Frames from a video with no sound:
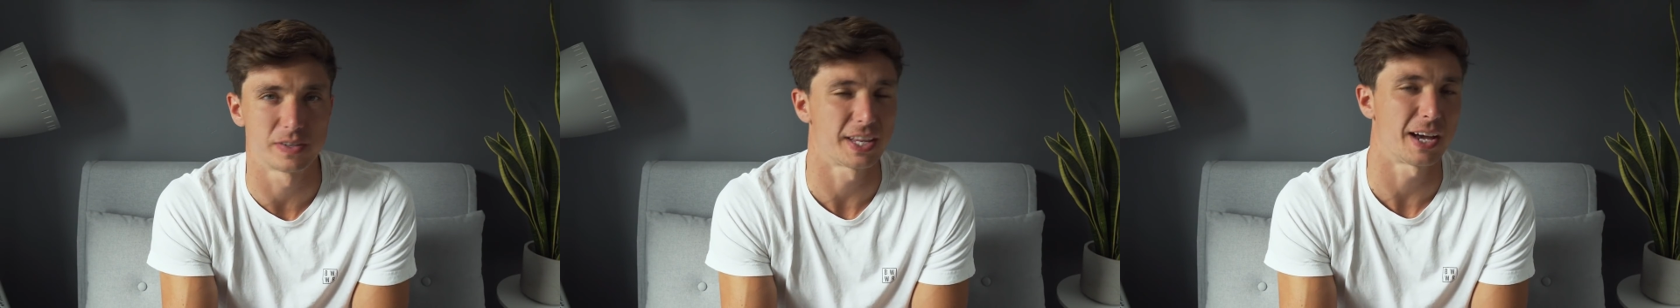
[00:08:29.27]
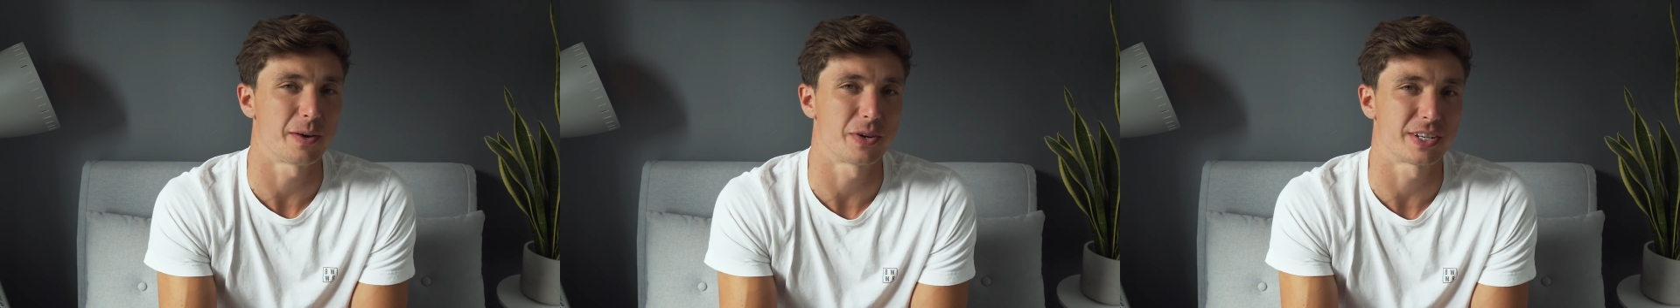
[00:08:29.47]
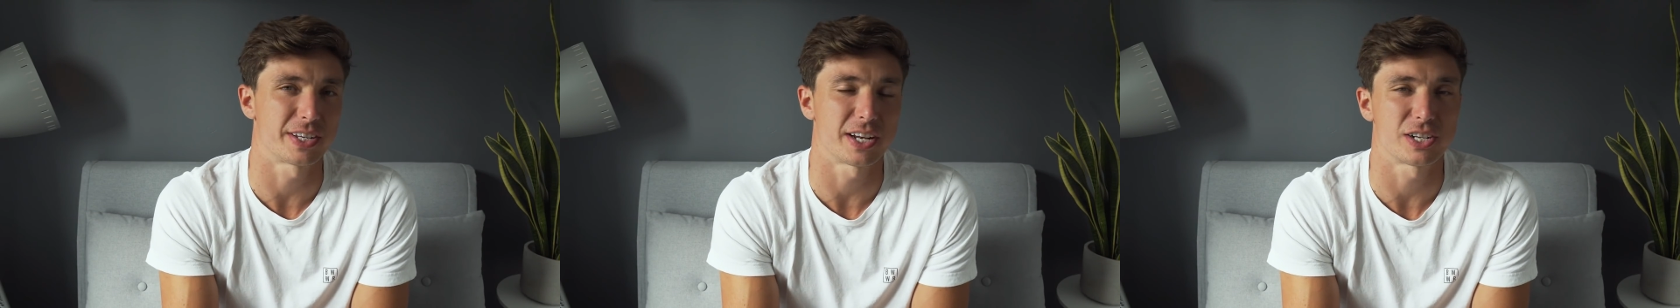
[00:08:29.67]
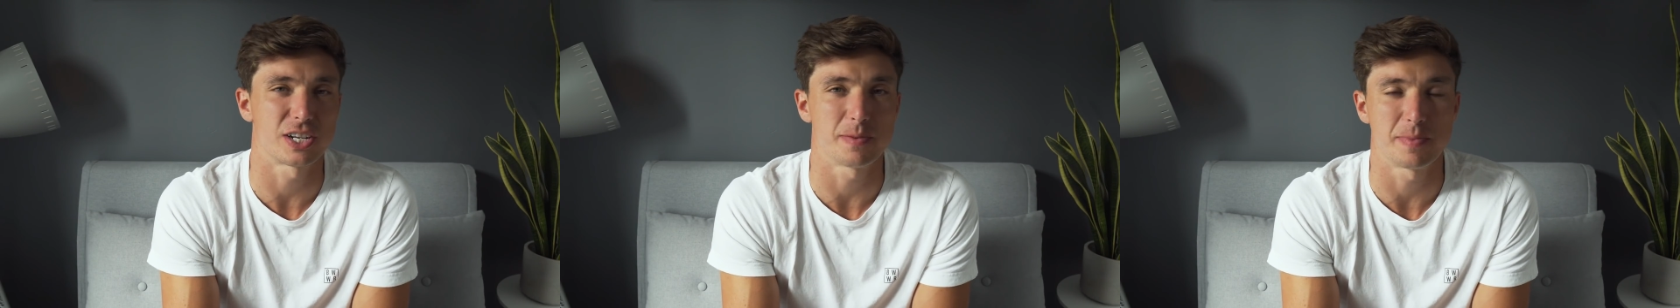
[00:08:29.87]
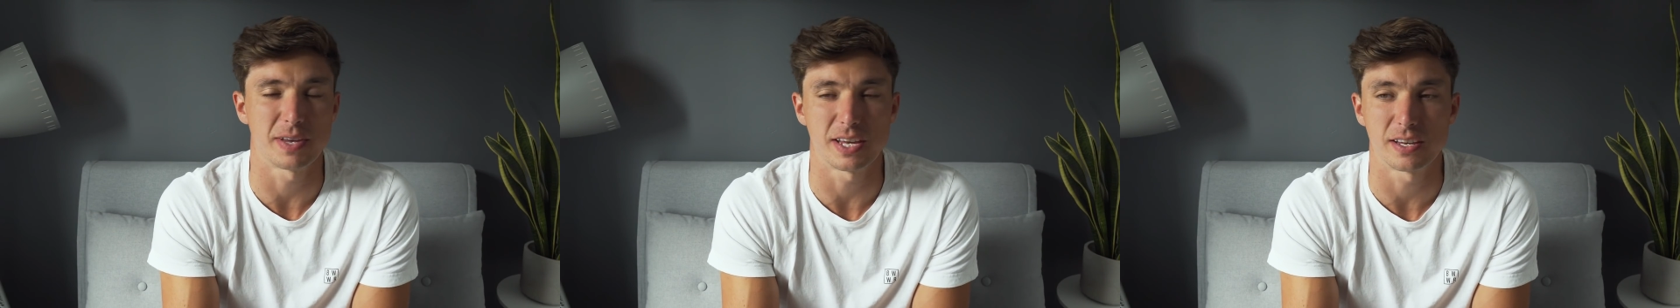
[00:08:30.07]
and that would
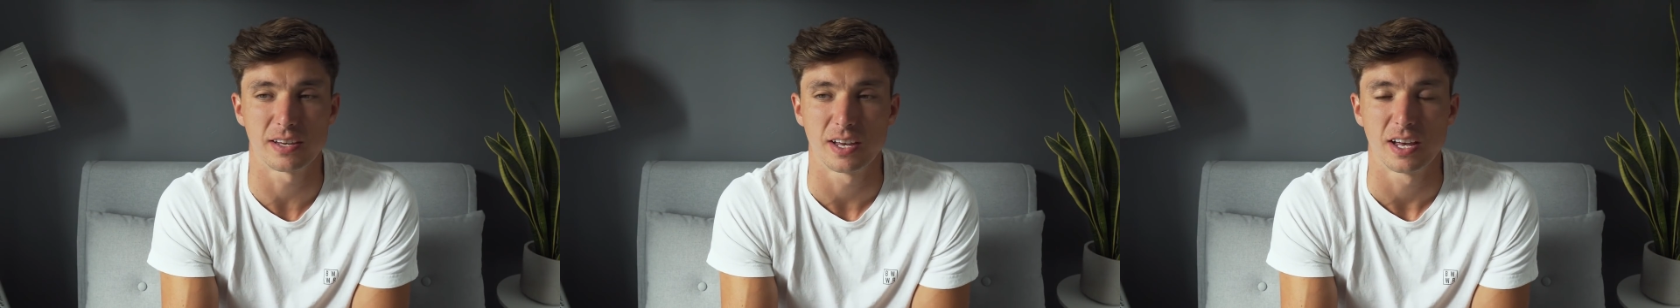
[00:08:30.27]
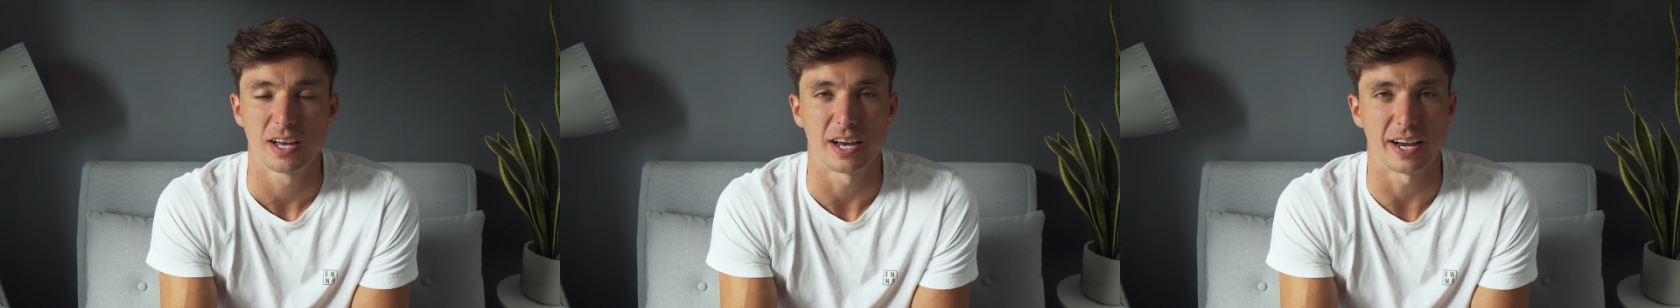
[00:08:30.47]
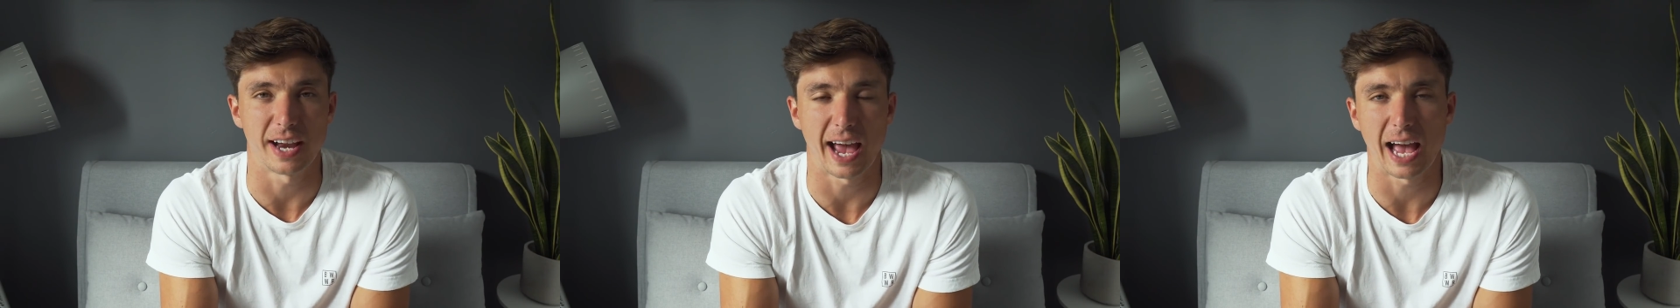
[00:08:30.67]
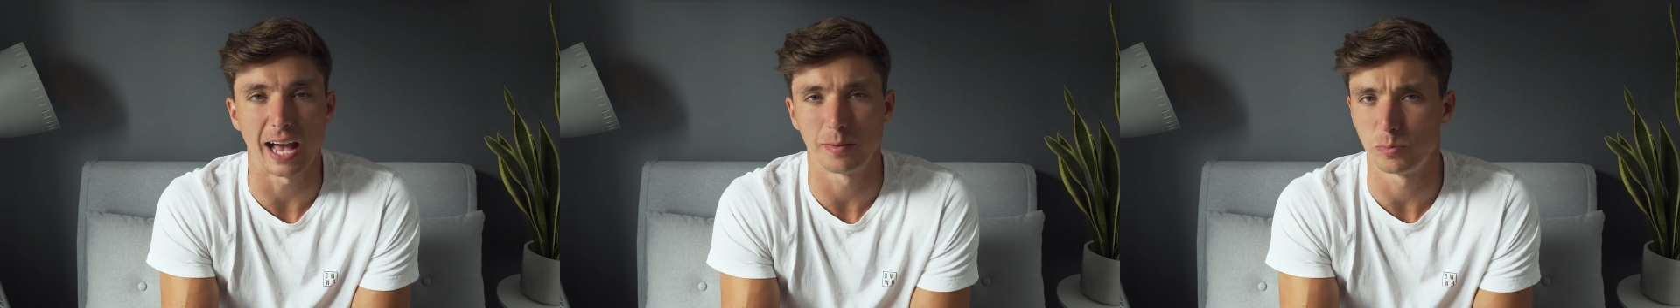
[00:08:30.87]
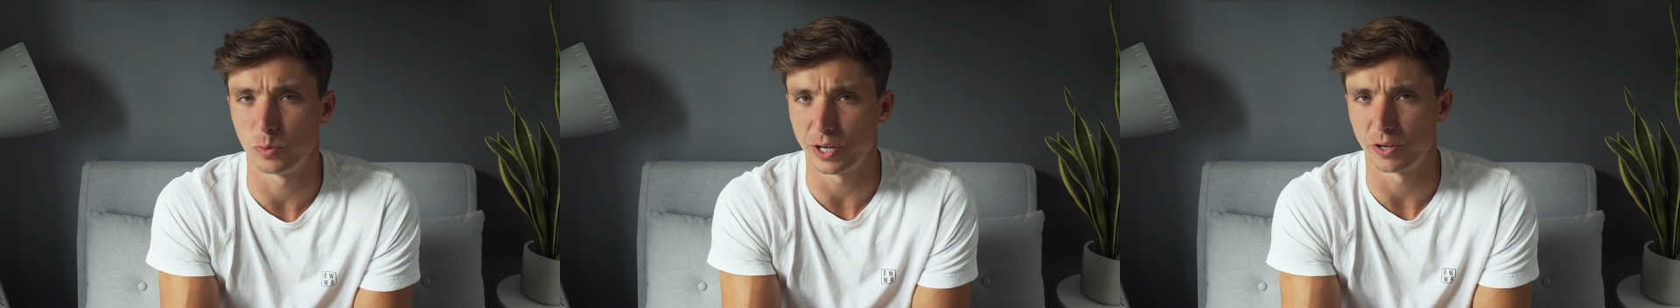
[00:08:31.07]
essentially be an
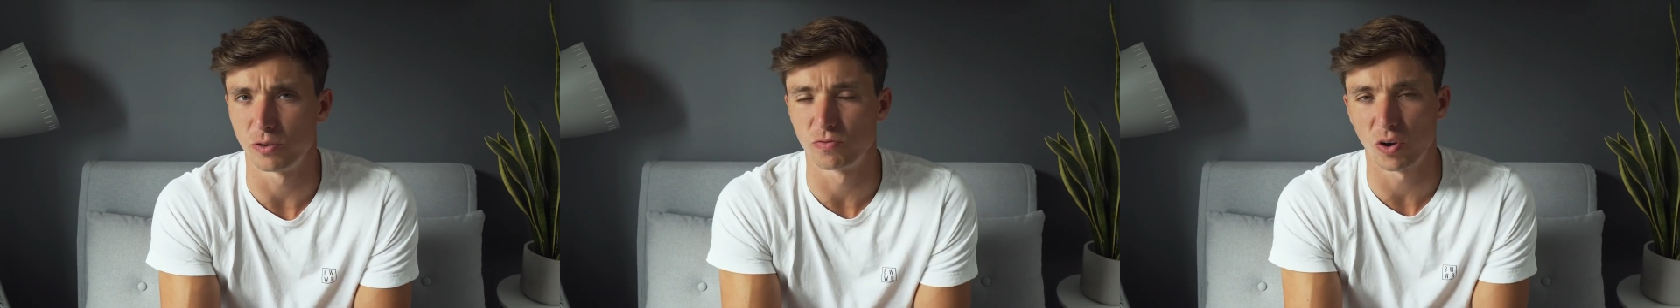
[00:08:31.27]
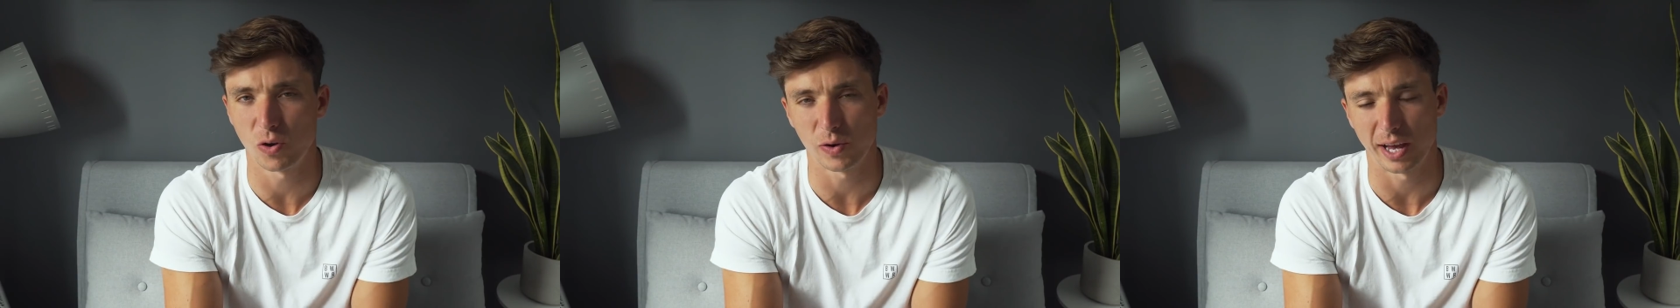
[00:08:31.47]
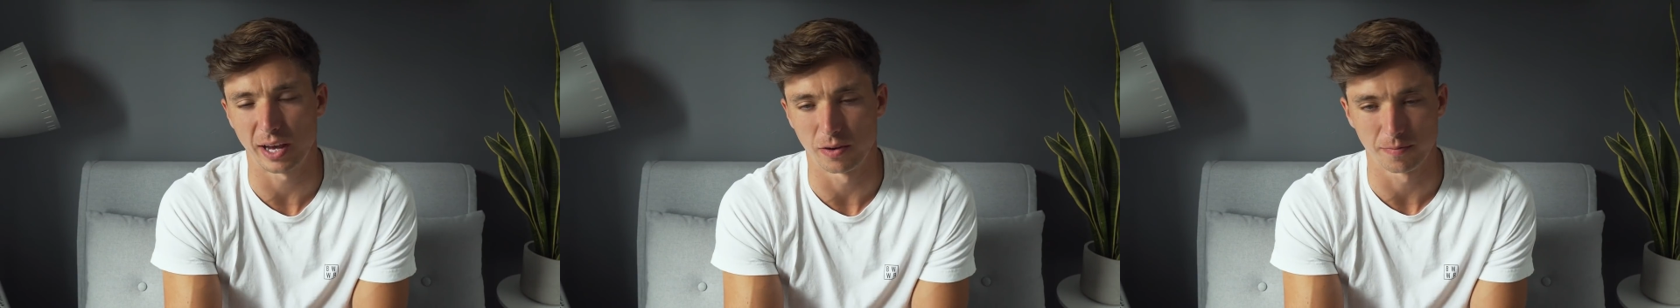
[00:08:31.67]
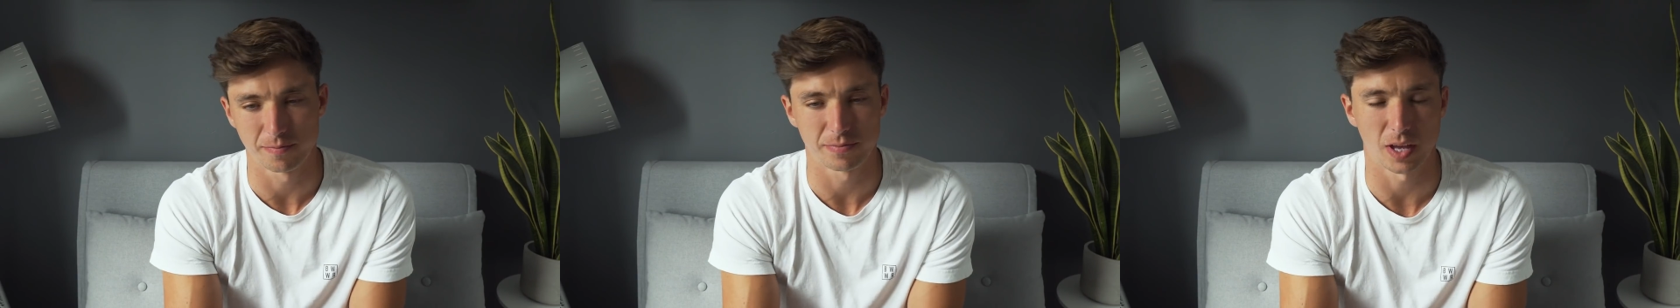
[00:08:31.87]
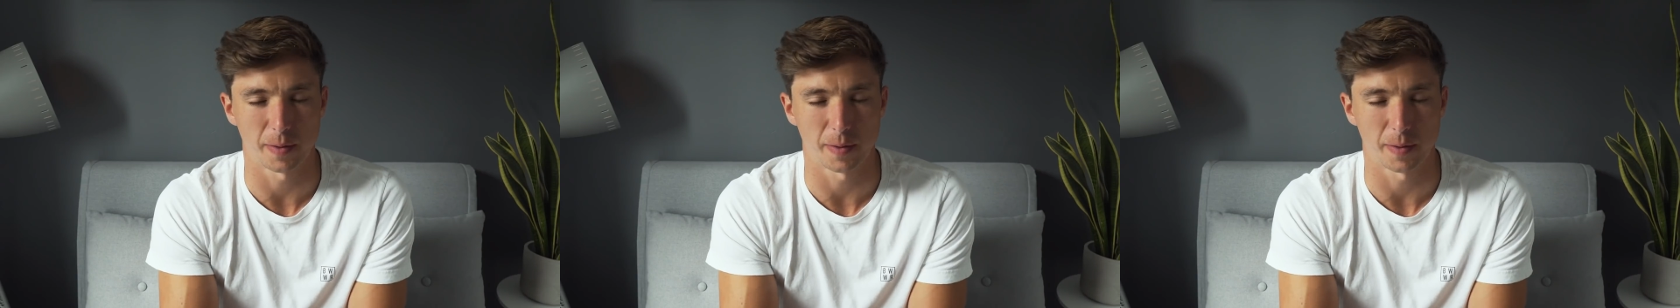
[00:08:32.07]
ab wheel rollout.